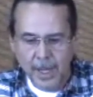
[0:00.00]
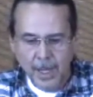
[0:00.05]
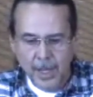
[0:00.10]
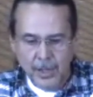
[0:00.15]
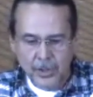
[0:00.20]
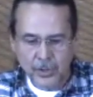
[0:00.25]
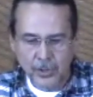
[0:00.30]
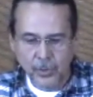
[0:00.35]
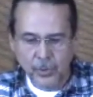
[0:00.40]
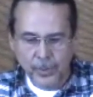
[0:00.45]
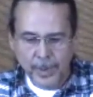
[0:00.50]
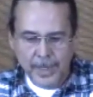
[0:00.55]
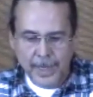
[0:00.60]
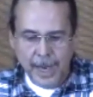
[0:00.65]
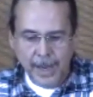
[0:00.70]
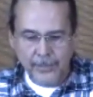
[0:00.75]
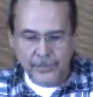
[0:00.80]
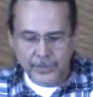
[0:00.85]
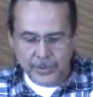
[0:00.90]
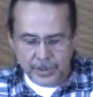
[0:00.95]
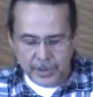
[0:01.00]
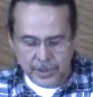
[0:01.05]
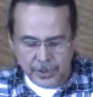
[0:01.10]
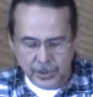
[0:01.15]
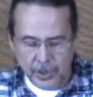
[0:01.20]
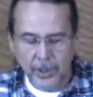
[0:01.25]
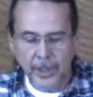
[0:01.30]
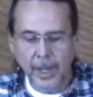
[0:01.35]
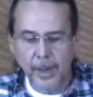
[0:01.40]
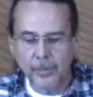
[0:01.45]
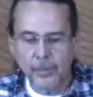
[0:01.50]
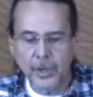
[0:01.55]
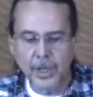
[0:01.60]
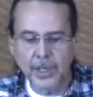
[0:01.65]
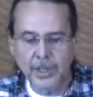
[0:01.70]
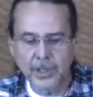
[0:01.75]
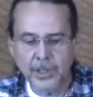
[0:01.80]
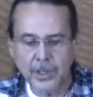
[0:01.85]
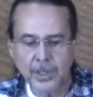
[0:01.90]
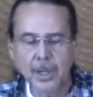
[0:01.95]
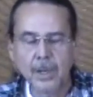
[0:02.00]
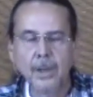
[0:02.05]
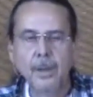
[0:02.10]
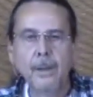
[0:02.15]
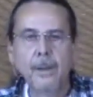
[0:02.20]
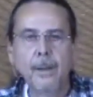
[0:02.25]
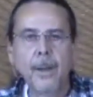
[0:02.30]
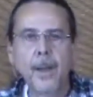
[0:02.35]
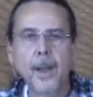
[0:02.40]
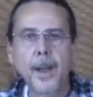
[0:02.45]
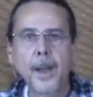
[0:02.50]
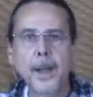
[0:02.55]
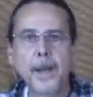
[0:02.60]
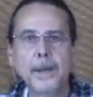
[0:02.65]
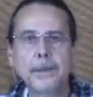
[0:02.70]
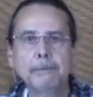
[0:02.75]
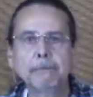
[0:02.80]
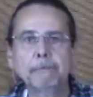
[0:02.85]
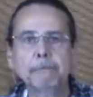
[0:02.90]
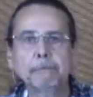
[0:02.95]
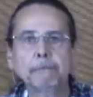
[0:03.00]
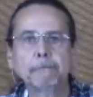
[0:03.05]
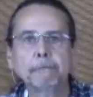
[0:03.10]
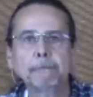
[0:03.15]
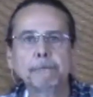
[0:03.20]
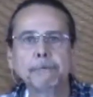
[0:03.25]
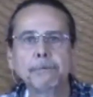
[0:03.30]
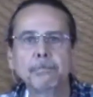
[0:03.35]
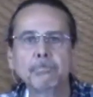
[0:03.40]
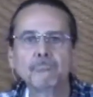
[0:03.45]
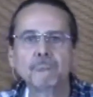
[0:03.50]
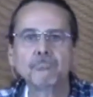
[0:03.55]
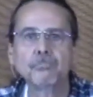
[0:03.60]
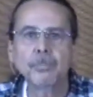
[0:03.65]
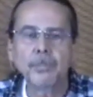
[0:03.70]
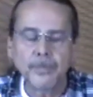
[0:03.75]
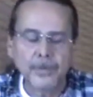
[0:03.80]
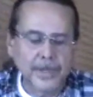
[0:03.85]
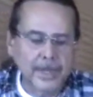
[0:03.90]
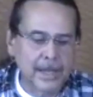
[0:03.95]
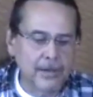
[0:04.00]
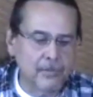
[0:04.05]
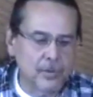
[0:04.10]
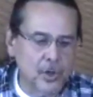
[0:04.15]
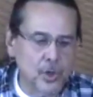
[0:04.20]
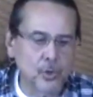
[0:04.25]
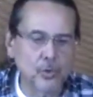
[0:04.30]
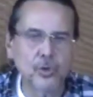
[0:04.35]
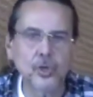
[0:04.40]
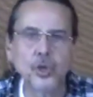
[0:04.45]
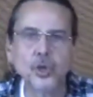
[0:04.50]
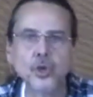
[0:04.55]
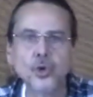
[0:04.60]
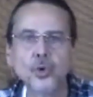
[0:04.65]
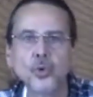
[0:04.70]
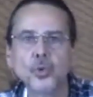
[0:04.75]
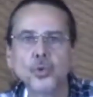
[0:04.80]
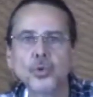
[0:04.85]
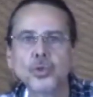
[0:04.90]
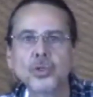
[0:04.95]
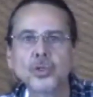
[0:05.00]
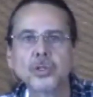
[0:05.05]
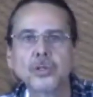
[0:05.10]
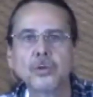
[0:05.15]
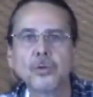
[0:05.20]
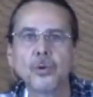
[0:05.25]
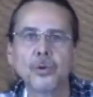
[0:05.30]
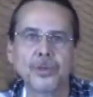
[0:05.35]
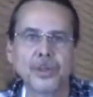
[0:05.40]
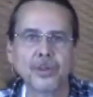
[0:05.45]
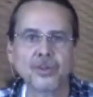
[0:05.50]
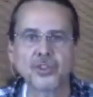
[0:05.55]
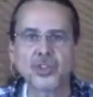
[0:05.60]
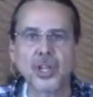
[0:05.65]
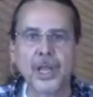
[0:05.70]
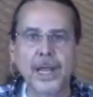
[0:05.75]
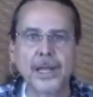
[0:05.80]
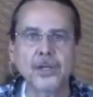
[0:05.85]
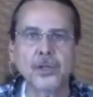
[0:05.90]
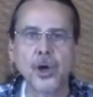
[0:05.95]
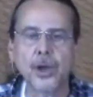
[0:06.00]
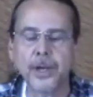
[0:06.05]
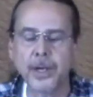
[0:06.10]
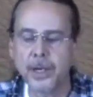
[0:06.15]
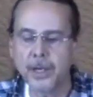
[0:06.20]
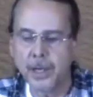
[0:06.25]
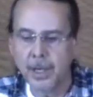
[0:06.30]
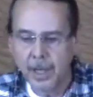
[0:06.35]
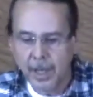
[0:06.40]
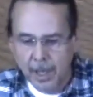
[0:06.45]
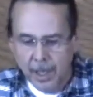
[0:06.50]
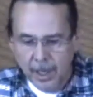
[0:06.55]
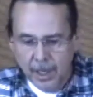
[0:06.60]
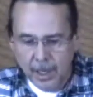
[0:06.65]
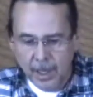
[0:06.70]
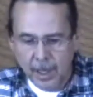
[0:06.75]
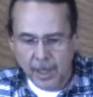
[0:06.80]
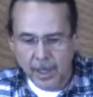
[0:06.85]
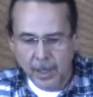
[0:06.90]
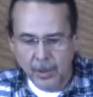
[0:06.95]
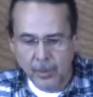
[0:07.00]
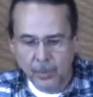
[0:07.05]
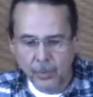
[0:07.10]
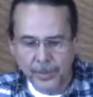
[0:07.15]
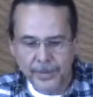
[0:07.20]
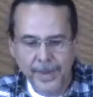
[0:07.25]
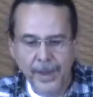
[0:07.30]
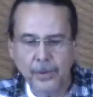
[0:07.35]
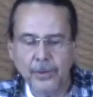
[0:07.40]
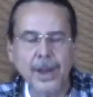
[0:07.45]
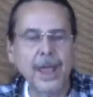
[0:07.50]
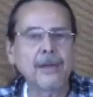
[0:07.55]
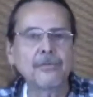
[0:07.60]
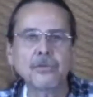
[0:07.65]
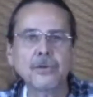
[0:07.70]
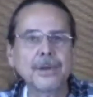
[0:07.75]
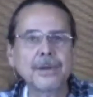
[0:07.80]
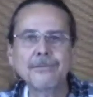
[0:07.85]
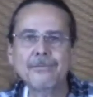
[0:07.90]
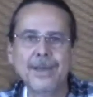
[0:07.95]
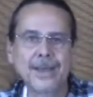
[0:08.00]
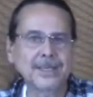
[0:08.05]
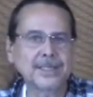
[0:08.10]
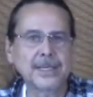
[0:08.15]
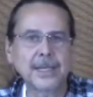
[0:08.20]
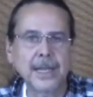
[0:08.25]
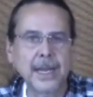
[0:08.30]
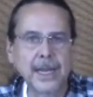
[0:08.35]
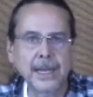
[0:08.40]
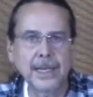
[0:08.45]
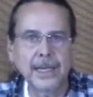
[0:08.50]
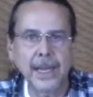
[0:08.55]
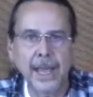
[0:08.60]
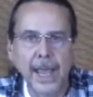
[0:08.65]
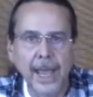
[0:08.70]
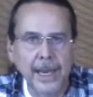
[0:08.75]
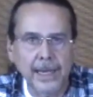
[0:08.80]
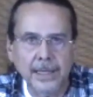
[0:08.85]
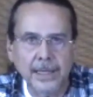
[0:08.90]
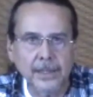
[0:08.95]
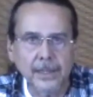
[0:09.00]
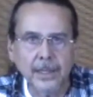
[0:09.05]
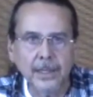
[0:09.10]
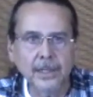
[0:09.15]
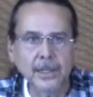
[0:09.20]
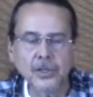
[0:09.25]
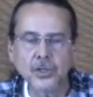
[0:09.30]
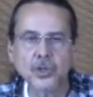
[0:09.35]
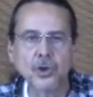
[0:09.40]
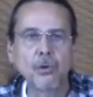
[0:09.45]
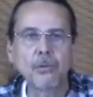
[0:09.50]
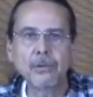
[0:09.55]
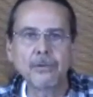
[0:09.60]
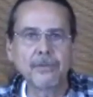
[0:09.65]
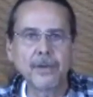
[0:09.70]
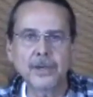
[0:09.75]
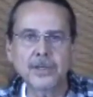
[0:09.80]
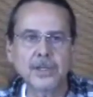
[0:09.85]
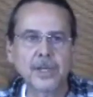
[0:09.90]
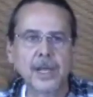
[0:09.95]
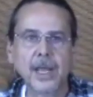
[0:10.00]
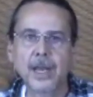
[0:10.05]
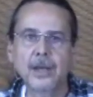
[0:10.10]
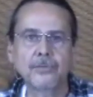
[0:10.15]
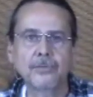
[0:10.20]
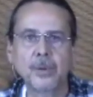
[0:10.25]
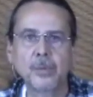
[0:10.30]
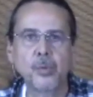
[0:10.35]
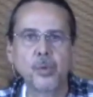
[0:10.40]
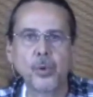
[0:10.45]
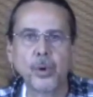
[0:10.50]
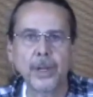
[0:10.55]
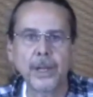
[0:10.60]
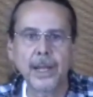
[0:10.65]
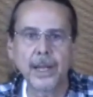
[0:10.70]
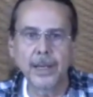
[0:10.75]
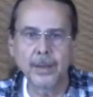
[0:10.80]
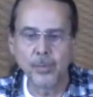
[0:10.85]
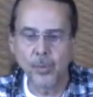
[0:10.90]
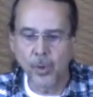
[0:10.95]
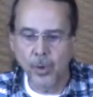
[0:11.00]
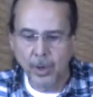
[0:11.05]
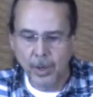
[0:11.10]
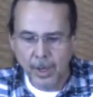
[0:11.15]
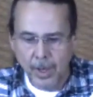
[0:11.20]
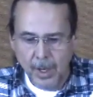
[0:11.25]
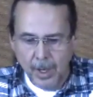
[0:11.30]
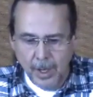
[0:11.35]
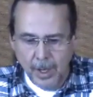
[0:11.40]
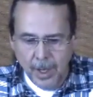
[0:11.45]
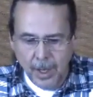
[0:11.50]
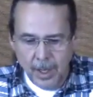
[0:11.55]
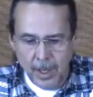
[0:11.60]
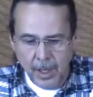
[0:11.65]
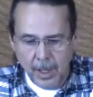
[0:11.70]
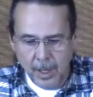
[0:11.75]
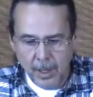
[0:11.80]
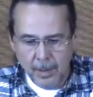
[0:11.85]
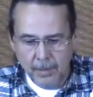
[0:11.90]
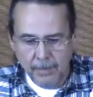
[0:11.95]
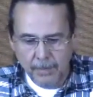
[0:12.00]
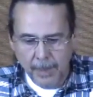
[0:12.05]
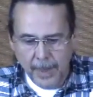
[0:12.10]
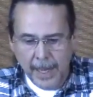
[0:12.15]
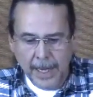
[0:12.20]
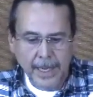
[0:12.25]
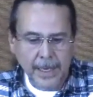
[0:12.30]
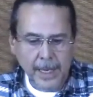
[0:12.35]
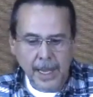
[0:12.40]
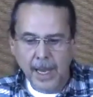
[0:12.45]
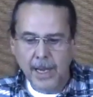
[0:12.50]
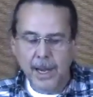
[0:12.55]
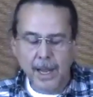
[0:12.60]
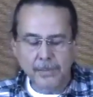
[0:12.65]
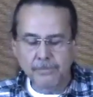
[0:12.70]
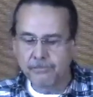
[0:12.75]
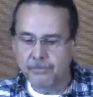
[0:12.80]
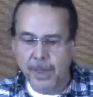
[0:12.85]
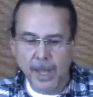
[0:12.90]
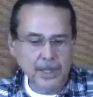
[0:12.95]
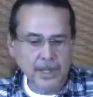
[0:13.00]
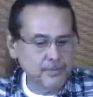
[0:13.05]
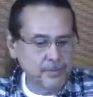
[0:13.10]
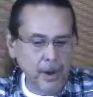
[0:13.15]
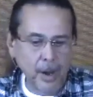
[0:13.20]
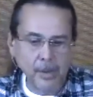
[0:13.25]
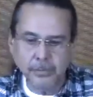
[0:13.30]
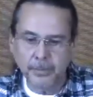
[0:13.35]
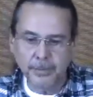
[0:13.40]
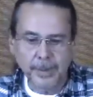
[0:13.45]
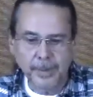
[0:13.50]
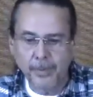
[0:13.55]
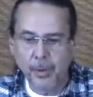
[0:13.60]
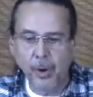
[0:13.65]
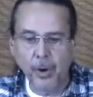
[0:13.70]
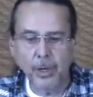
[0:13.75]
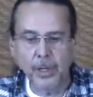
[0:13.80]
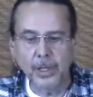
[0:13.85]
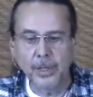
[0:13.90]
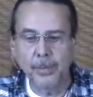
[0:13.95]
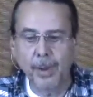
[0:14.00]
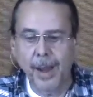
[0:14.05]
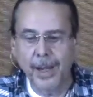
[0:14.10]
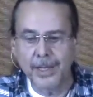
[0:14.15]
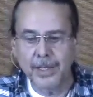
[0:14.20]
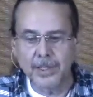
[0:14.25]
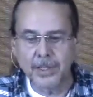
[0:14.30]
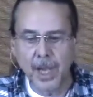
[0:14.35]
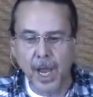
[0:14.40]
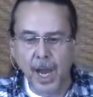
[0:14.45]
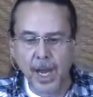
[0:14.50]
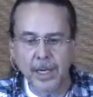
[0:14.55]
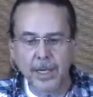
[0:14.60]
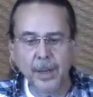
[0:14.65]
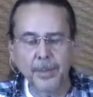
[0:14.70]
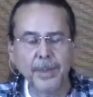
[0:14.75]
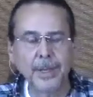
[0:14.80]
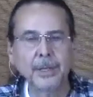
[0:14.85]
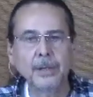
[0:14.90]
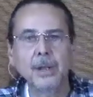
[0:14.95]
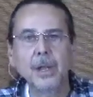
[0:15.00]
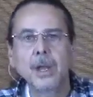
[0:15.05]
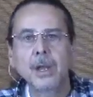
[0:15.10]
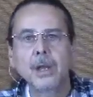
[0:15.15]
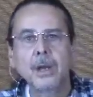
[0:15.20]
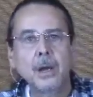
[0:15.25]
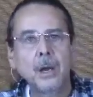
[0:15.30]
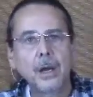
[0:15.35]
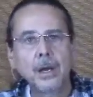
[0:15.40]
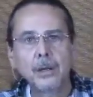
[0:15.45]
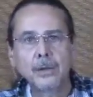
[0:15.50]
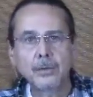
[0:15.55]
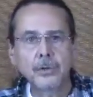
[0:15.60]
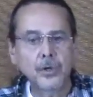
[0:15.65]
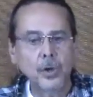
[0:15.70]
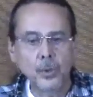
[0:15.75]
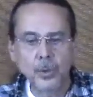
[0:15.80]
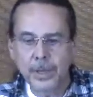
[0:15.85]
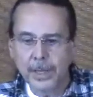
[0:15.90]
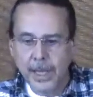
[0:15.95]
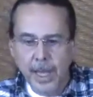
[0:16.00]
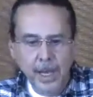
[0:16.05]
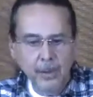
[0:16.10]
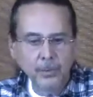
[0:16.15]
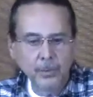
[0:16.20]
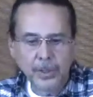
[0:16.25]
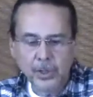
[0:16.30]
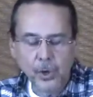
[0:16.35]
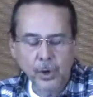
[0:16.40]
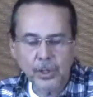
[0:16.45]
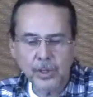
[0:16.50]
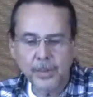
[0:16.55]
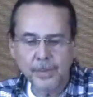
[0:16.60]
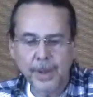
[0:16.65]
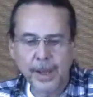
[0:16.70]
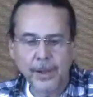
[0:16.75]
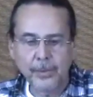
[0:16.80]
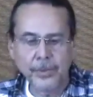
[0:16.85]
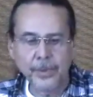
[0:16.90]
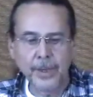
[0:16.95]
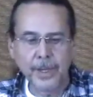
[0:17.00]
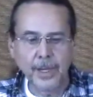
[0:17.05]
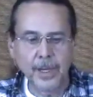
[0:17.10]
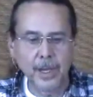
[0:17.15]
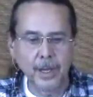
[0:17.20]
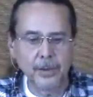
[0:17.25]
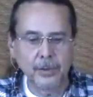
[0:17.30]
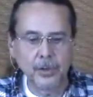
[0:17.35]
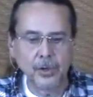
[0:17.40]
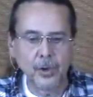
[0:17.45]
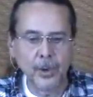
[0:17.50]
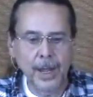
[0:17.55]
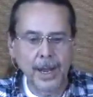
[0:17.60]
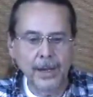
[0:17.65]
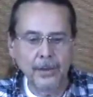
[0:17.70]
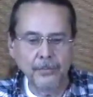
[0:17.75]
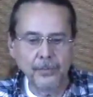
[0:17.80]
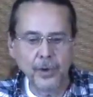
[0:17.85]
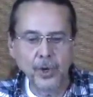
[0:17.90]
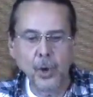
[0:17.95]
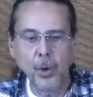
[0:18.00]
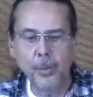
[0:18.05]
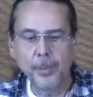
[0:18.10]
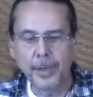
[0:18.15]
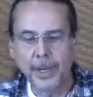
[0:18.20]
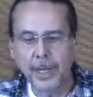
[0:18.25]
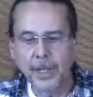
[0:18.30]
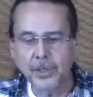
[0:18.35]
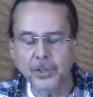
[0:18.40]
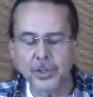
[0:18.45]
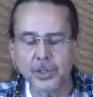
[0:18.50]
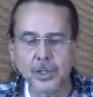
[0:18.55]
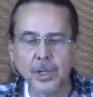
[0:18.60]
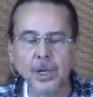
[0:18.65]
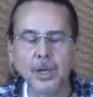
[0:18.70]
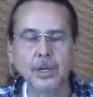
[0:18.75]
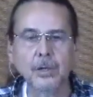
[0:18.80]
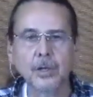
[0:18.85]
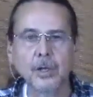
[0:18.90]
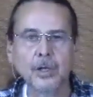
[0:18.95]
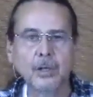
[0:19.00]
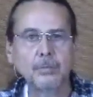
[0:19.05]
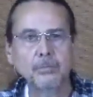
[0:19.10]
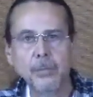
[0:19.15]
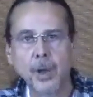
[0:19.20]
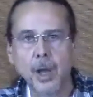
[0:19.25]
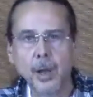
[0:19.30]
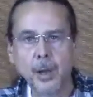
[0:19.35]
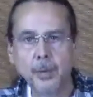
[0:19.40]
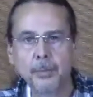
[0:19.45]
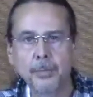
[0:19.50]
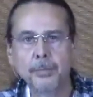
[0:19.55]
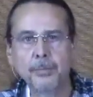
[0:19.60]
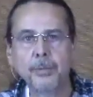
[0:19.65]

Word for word: So when you have celebrities um, giving you the news or their slant on it uh, without ever investigating anything, there's no investigative reporting anymore. Um, and again, I, that's probably partly by design. I mean, uh, you know, again, we talked about the, uh, you know, if you go up against uh, uh,